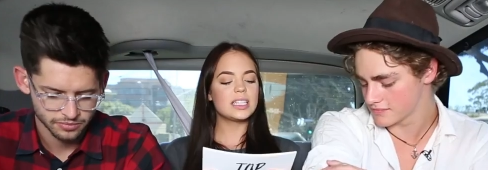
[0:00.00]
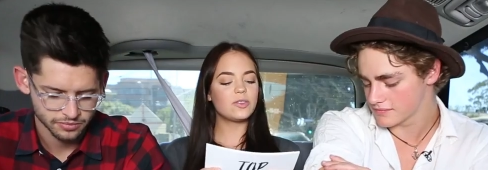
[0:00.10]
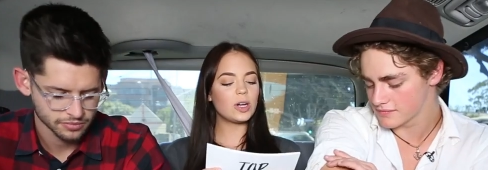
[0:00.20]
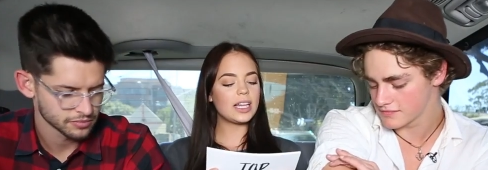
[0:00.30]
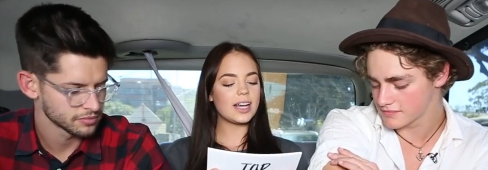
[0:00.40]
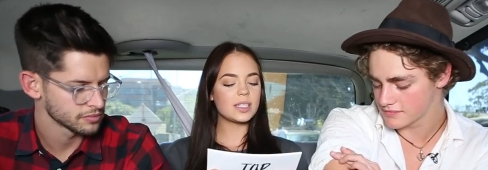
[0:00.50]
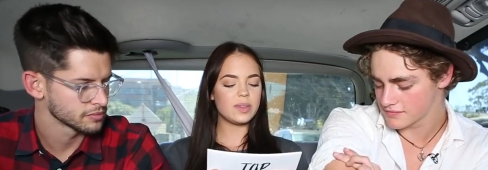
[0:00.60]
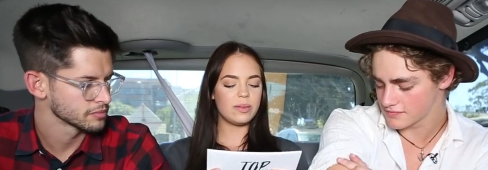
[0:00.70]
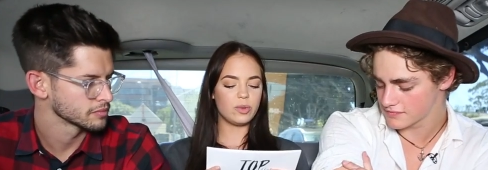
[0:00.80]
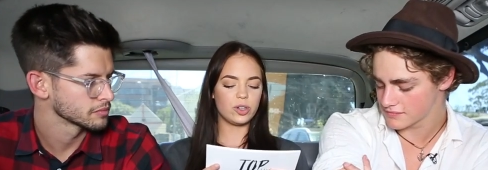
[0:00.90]
Speaker 1: To avoid
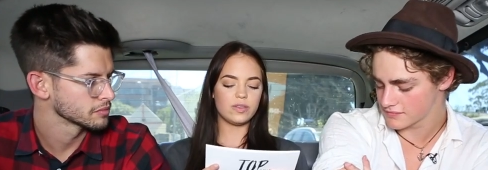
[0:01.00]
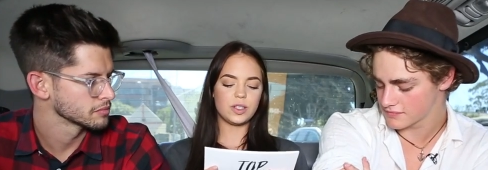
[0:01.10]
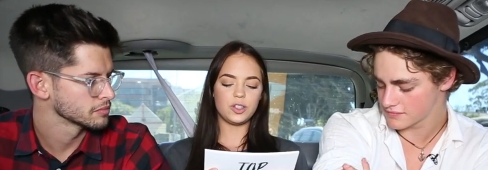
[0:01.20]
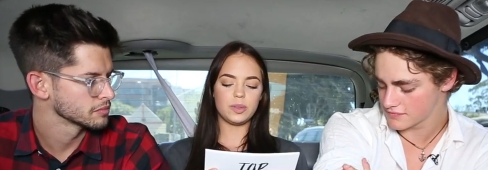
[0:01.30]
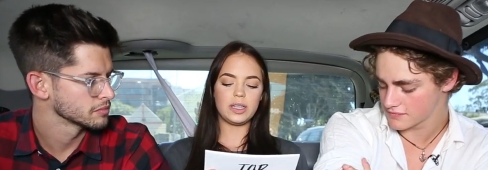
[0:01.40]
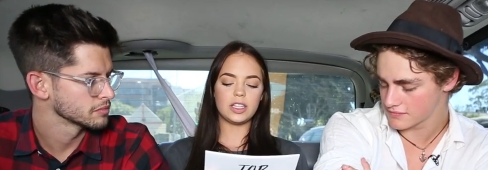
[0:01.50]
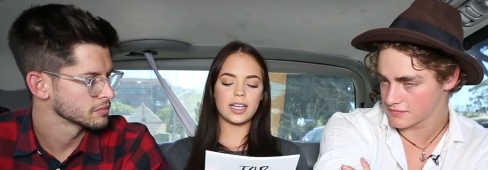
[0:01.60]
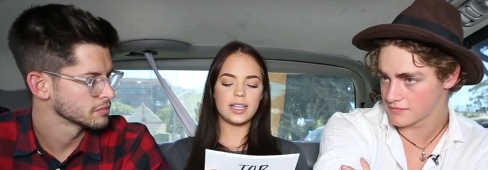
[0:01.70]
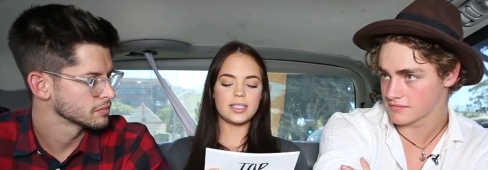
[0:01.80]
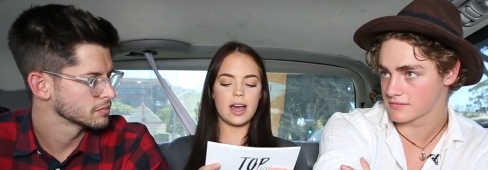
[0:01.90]
last-minute moves, you should be
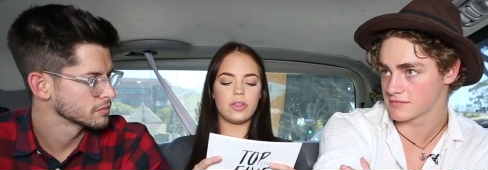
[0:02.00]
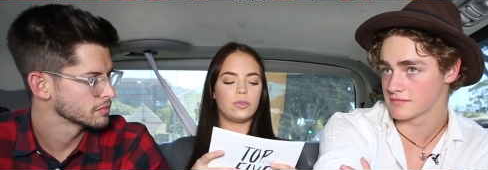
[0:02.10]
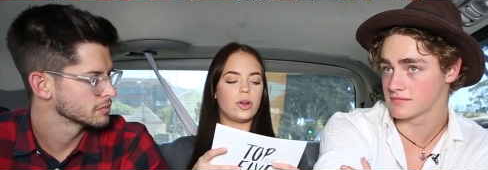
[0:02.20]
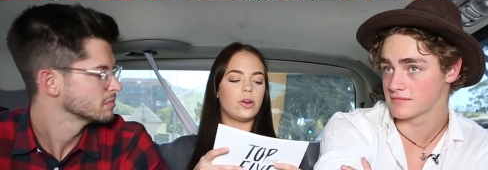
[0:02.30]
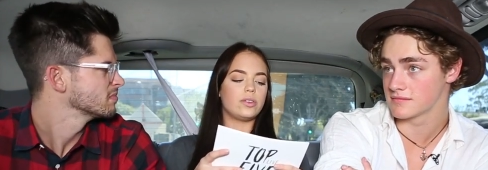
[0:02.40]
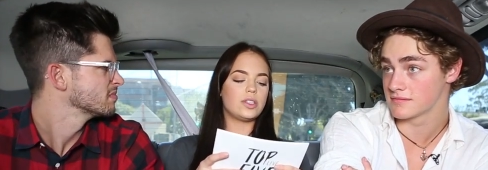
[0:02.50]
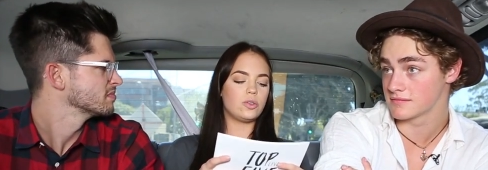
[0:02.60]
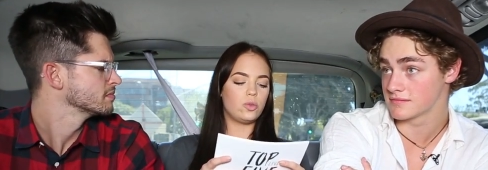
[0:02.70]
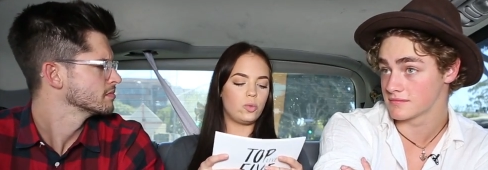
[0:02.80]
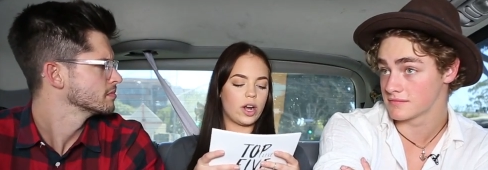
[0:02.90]
looking down the road
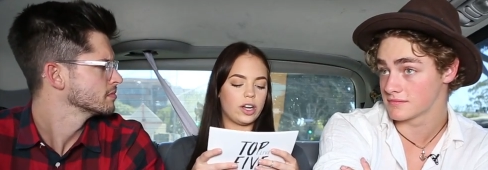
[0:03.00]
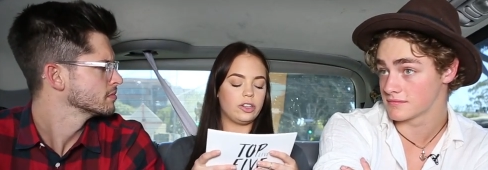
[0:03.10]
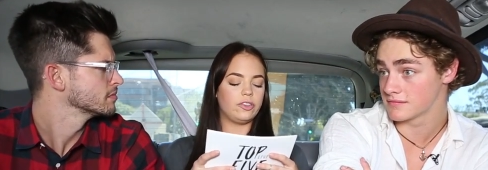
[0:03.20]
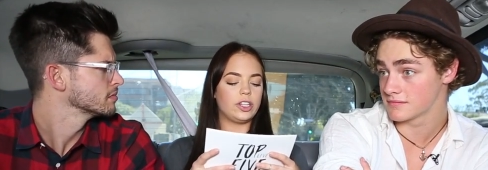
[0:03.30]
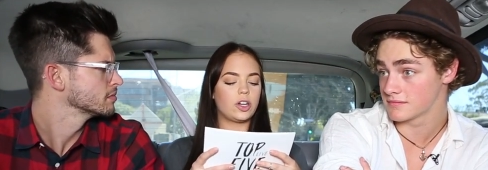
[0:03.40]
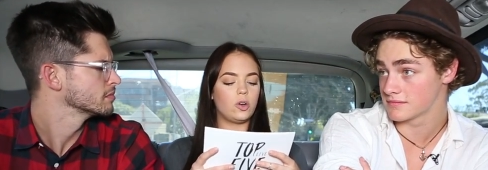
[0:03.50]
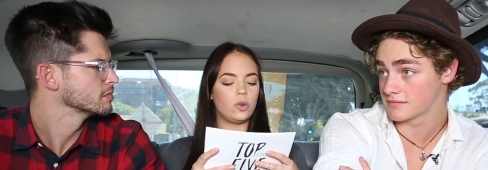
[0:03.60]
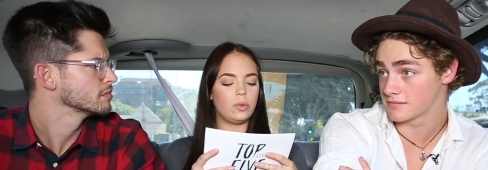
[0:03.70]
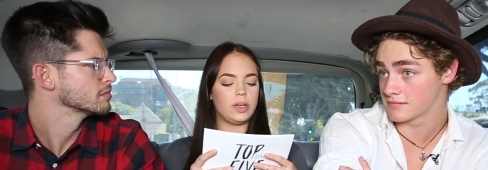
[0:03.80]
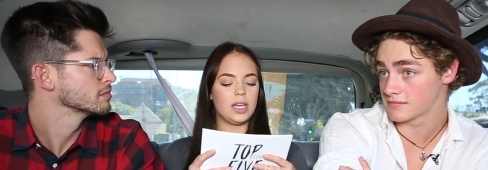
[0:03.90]
to where your vehicle
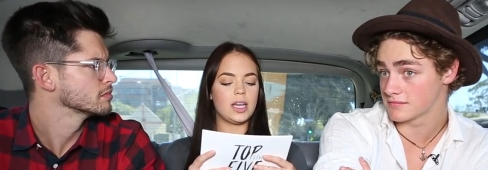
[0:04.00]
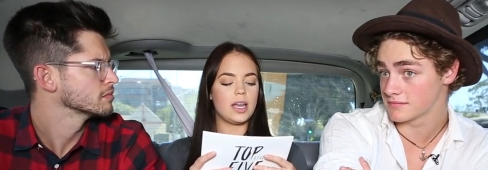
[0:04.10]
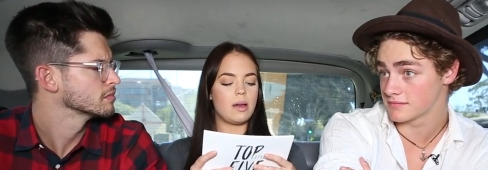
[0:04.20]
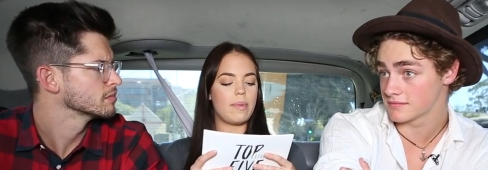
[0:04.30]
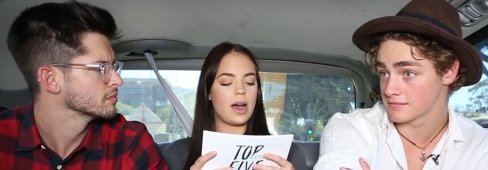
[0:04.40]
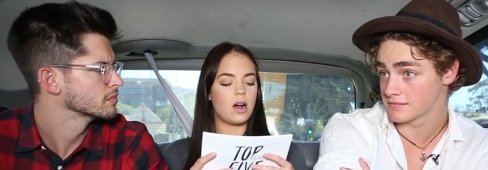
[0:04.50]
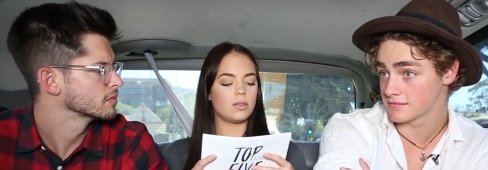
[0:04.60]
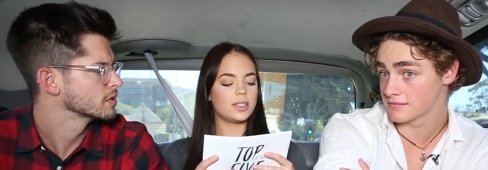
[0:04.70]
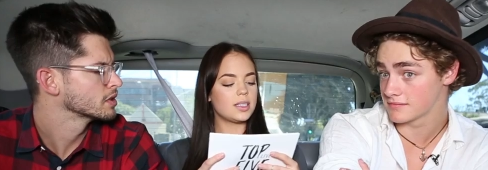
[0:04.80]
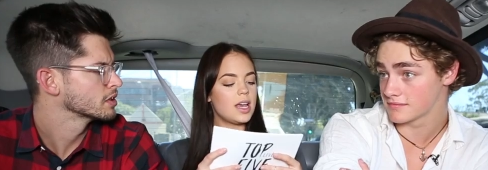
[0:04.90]
will be in about
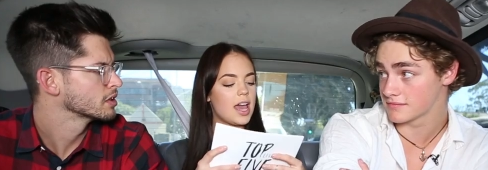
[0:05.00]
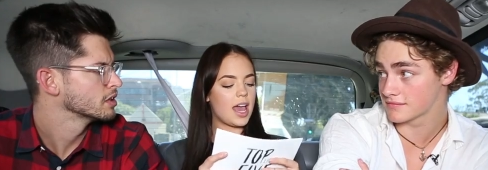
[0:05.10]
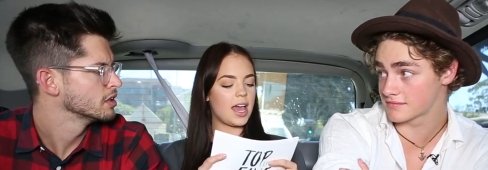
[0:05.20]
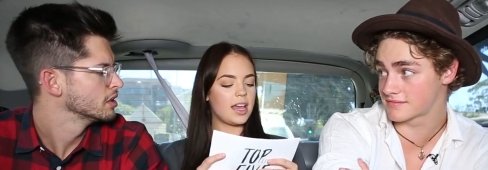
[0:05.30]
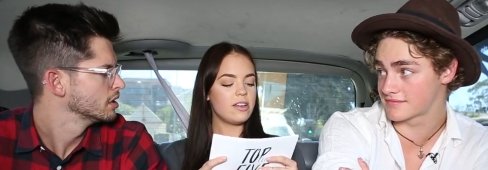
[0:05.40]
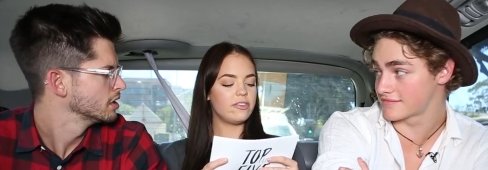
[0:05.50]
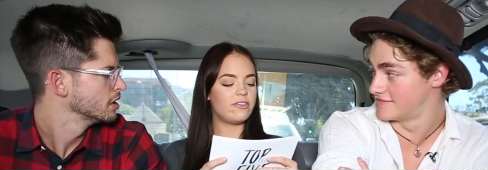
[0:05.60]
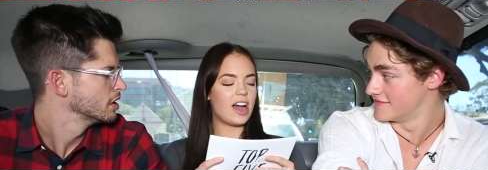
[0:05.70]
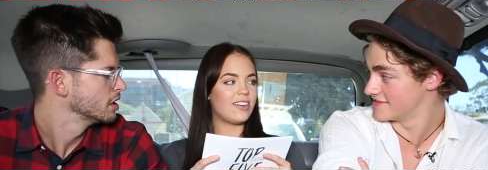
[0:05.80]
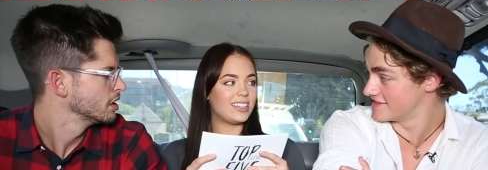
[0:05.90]
A,
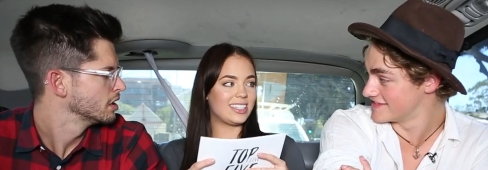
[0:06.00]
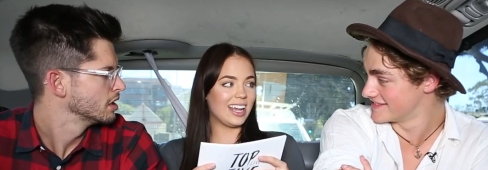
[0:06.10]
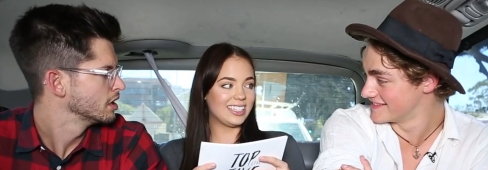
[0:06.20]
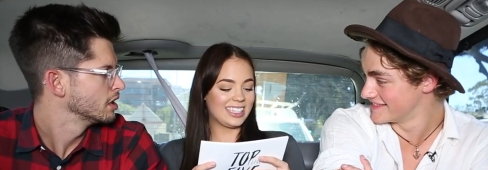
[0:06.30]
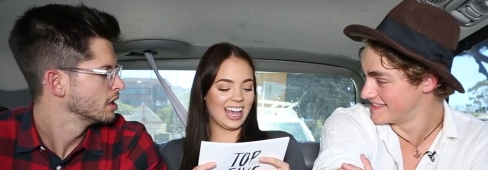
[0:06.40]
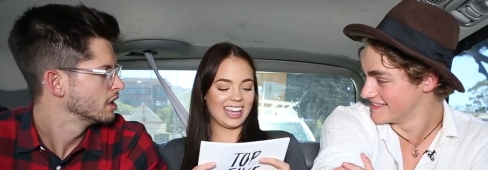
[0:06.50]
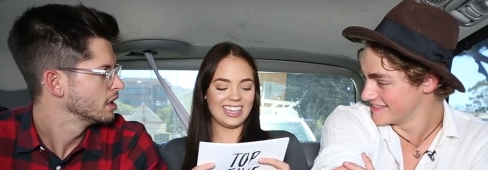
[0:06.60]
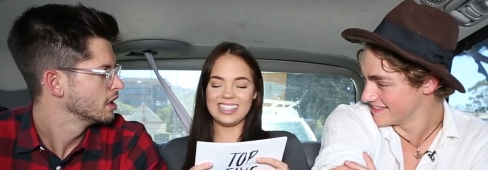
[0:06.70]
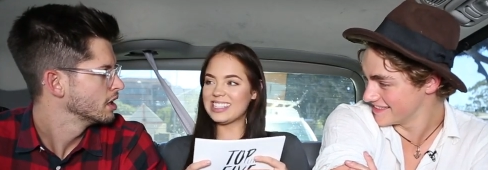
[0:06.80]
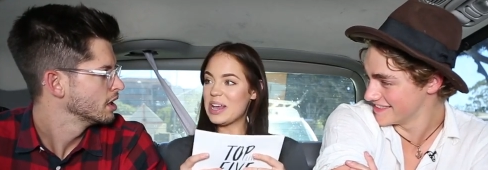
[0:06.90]
5 to 10
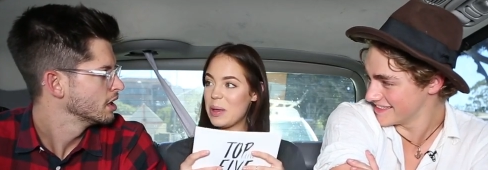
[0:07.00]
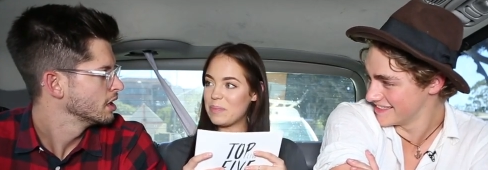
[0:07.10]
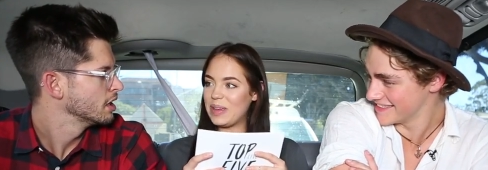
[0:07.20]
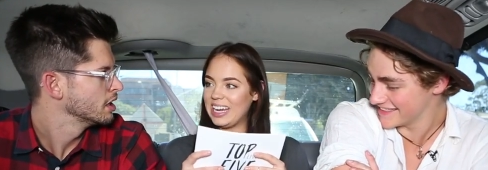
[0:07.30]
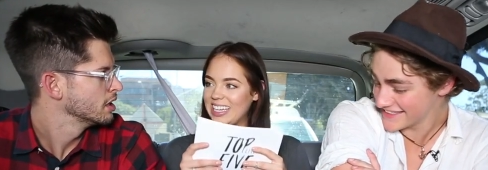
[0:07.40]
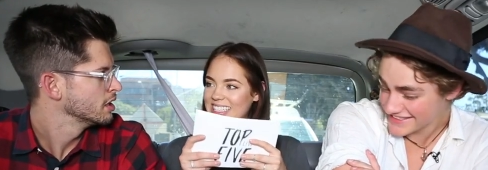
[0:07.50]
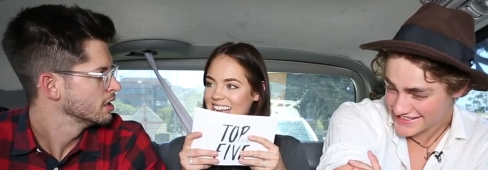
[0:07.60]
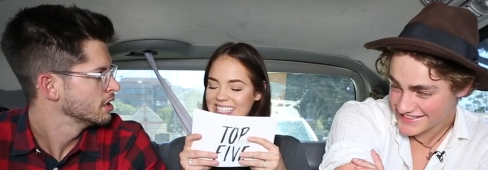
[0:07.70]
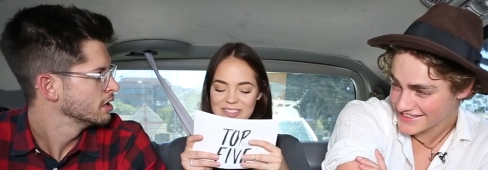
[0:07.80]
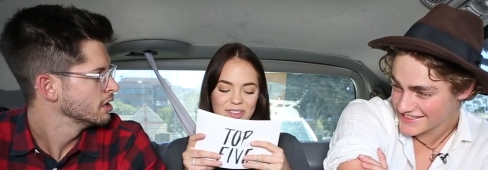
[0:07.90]
seconds, B, 10 to